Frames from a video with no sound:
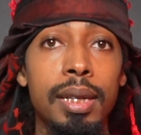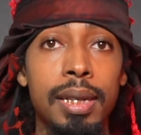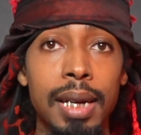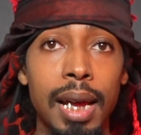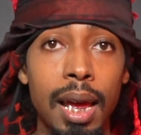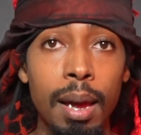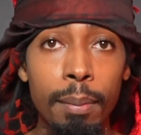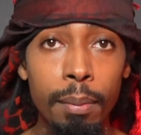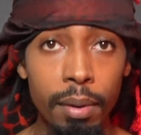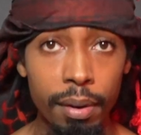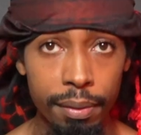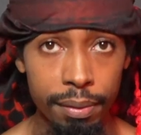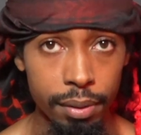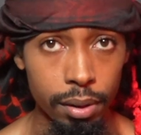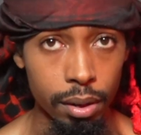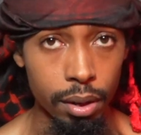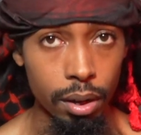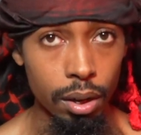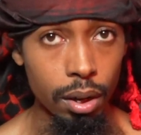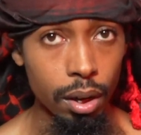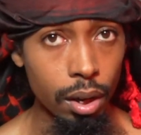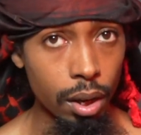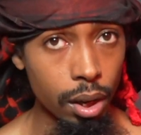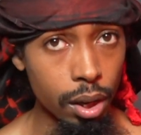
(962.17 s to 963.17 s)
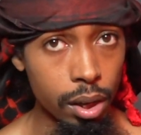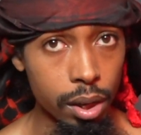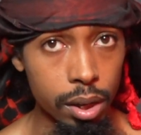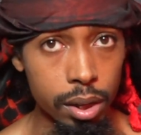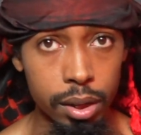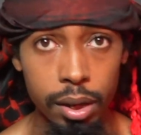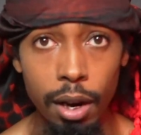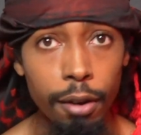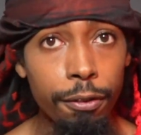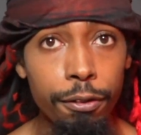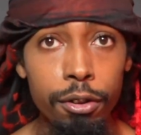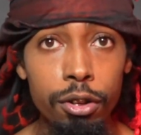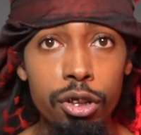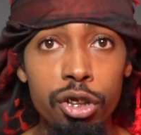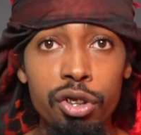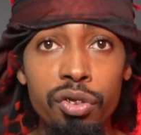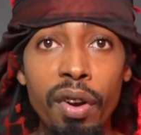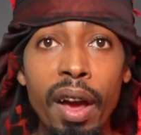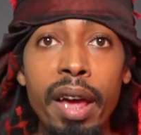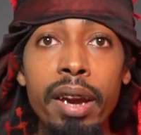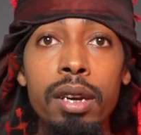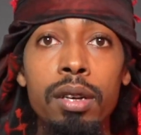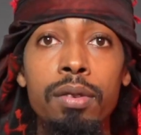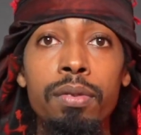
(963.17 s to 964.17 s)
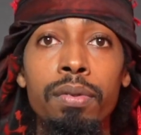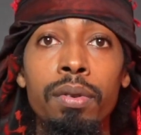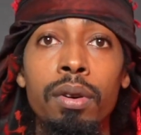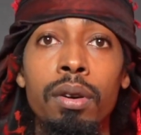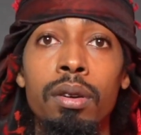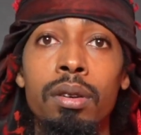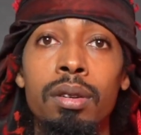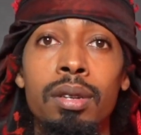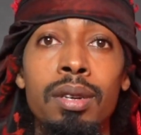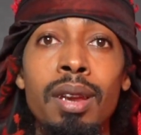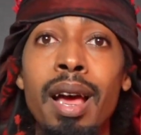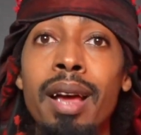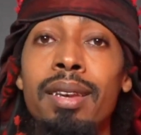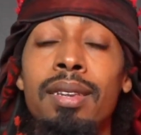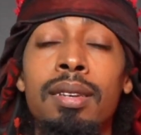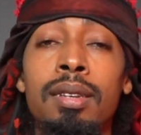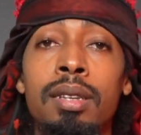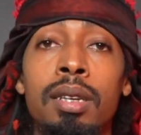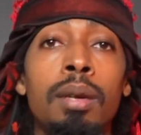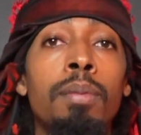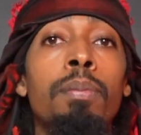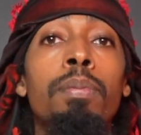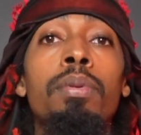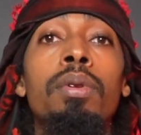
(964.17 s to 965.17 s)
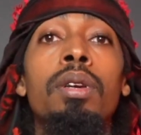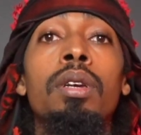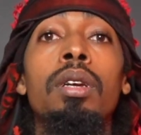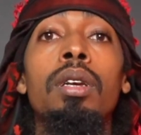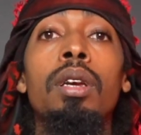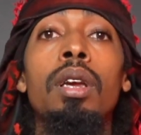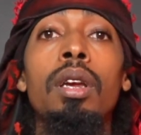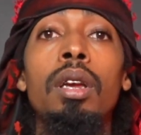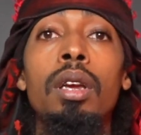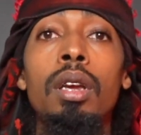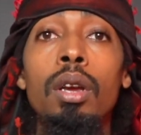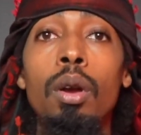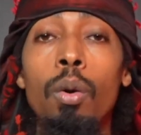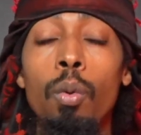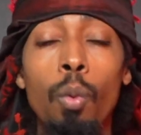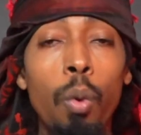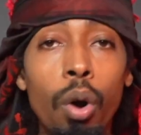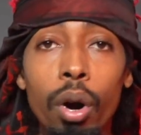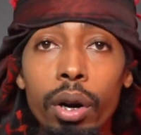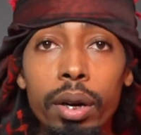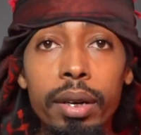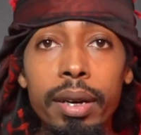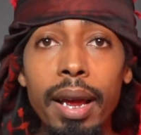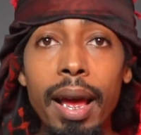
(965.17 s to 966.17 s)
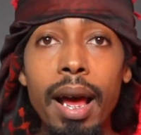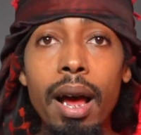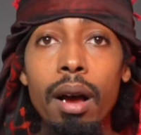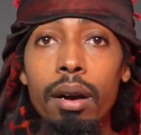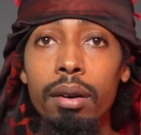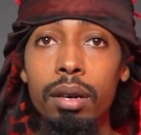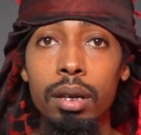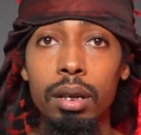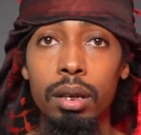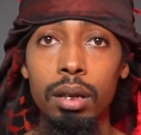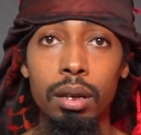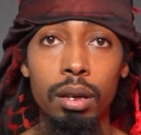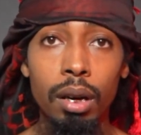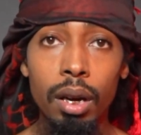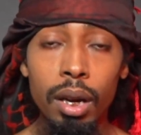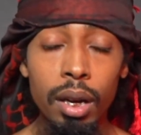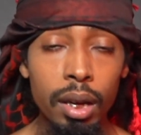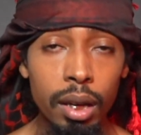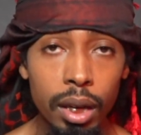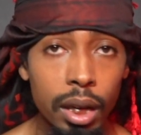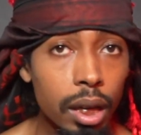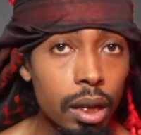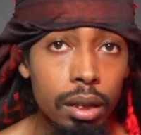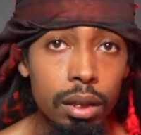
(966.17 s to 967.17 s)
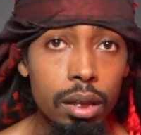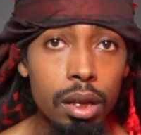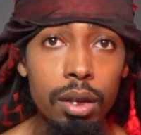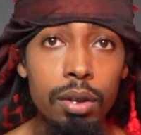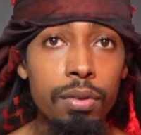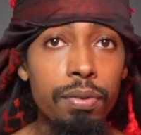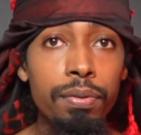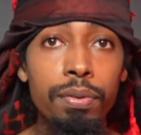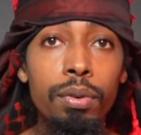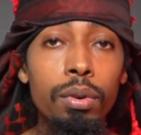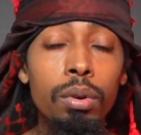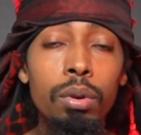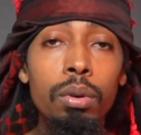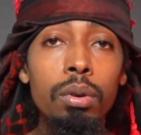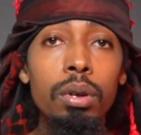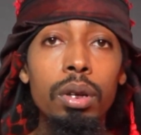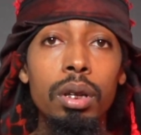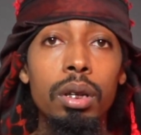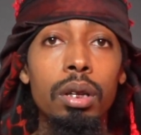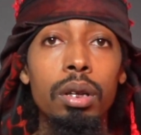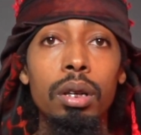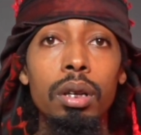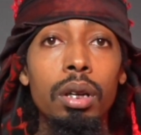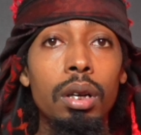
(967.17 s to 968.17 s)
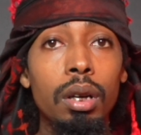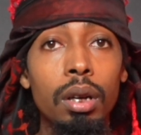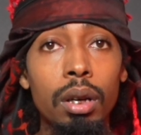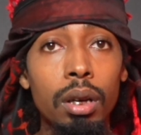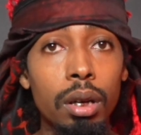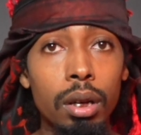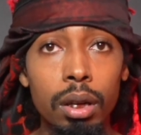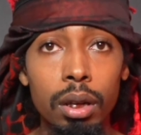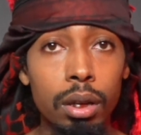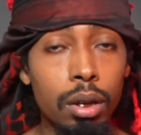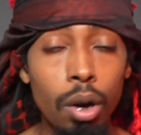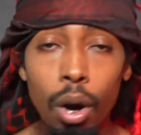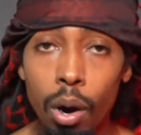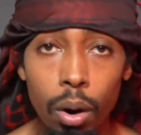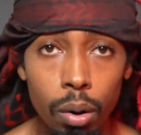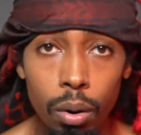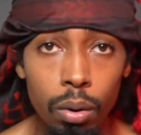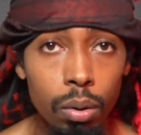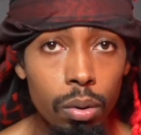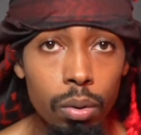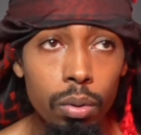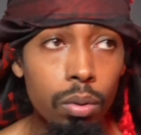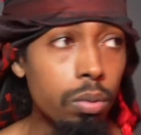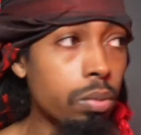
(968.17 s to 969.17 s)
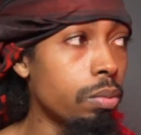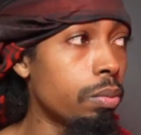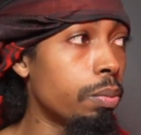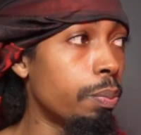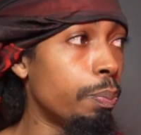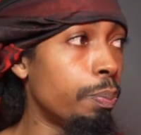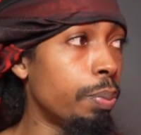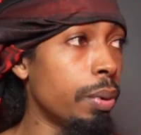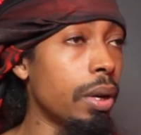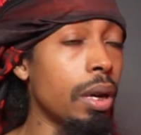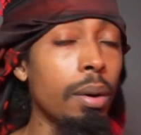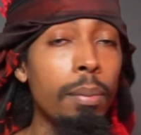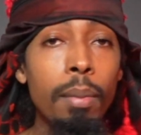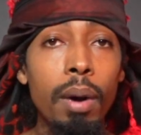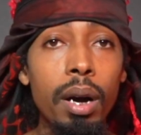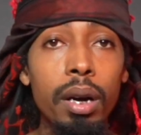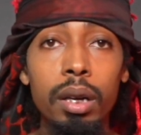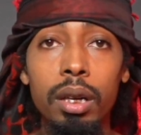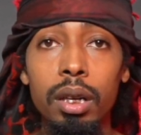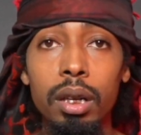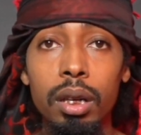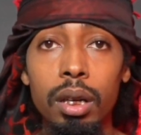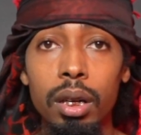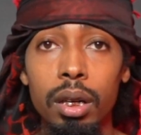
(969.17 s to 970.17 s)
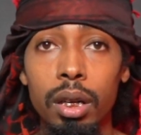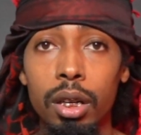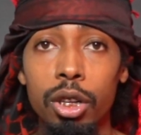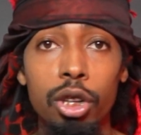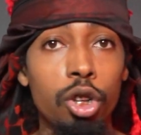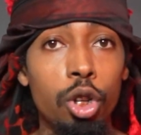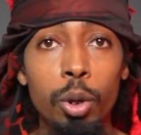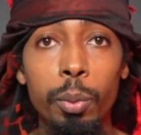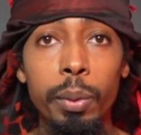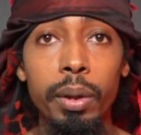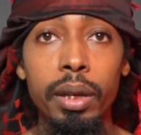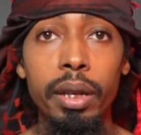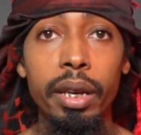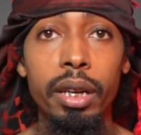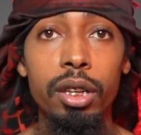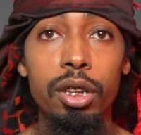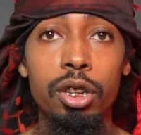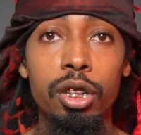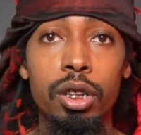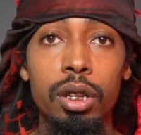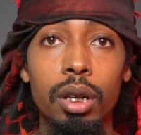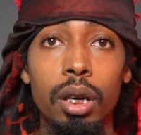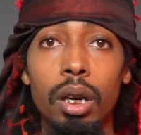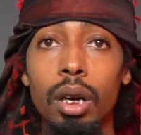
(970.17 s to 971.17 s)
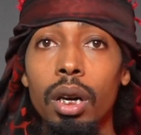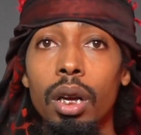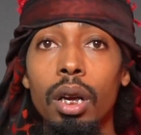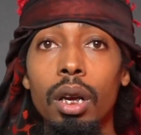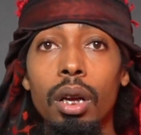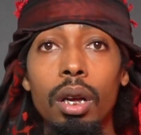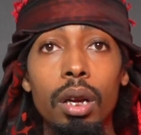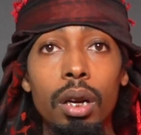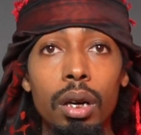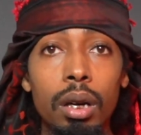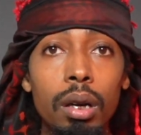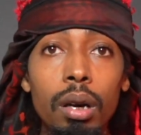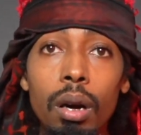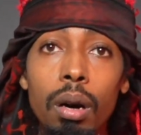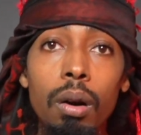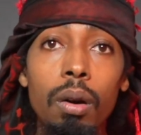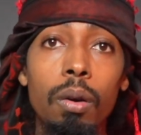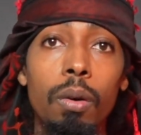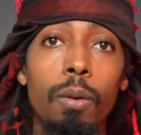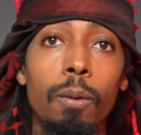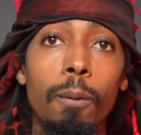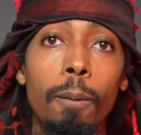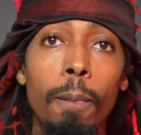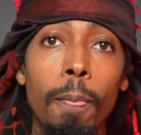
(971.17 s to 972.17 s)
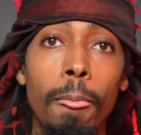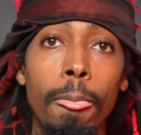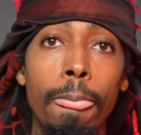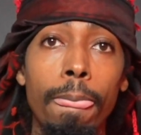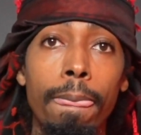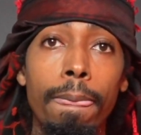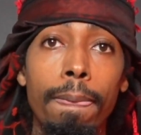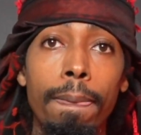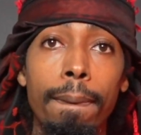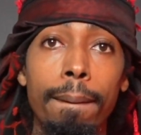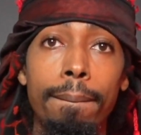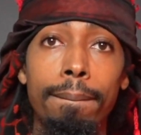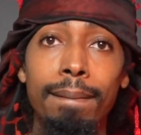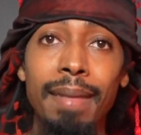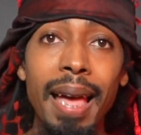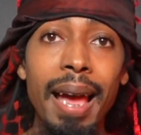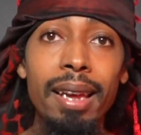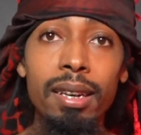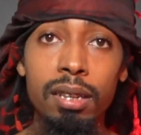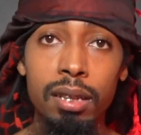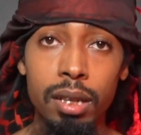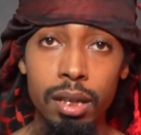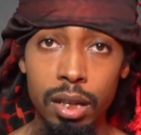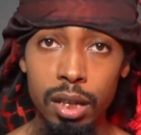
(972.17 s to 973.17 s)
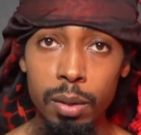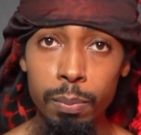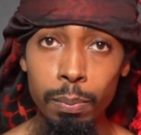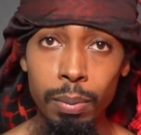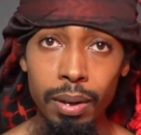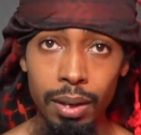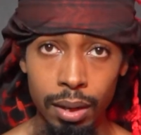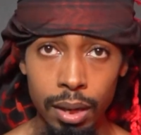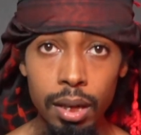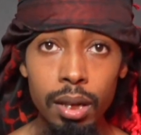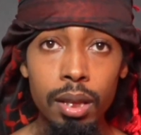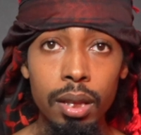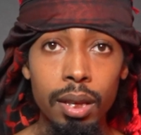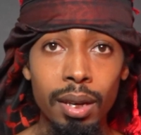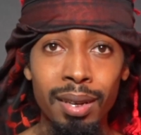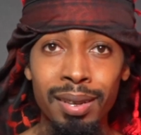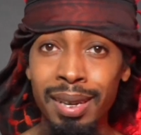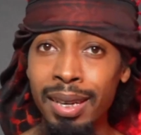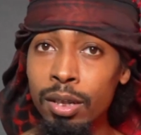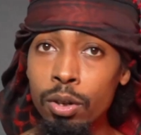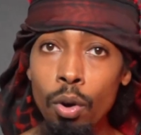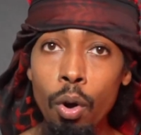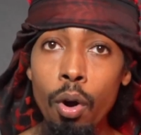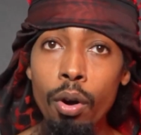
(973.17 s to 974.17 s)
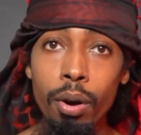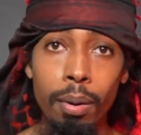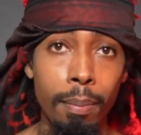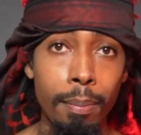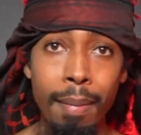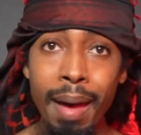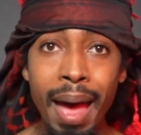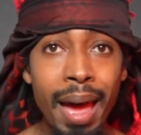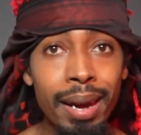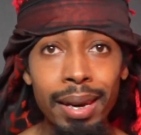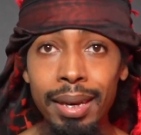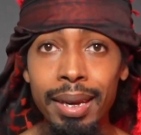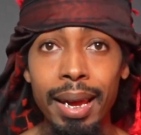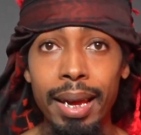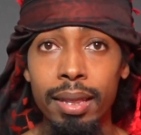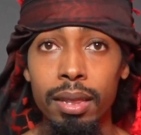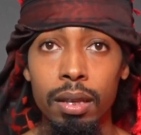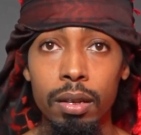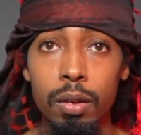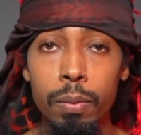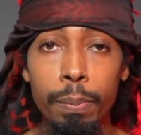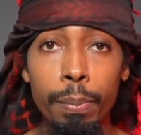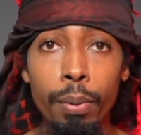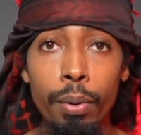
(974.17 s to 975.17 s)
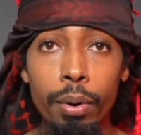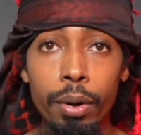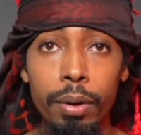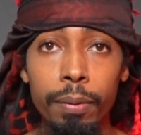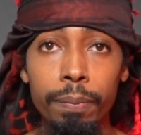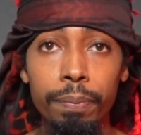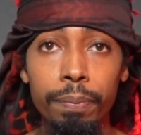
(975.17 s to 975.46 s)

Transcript: I'm of a different stratosphere, it's not simply work out and eat this food and go be a monkey and accumulate shit. No, that shit is beneath us. That's automatic at this point.